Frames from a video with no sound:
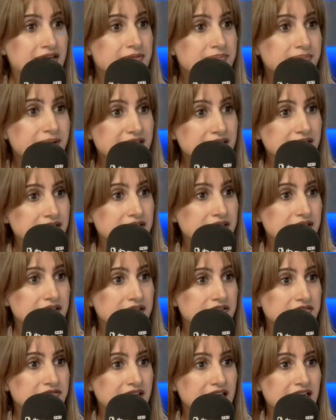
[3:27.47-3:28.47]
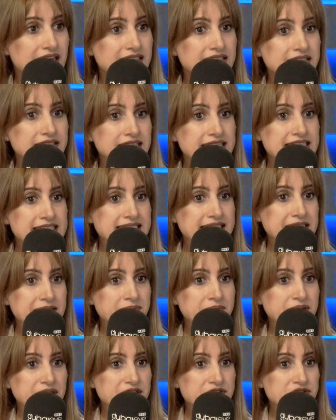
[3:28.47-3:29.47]
competitive, and it
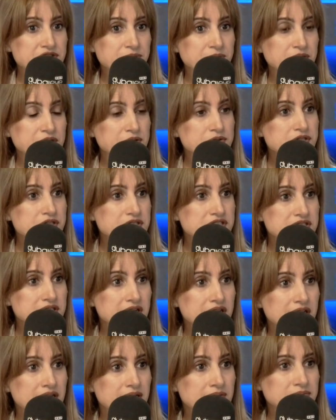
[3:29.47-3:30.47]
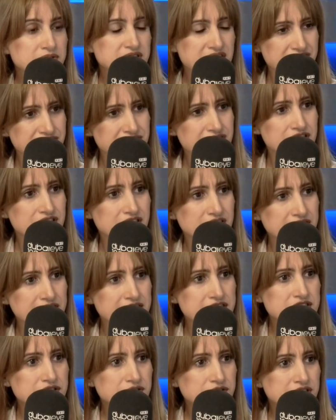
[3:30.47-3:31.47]
can be attributed
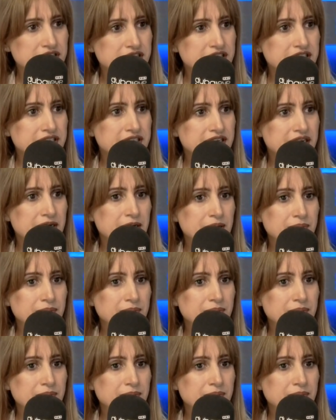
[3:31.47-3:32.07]
definitely to the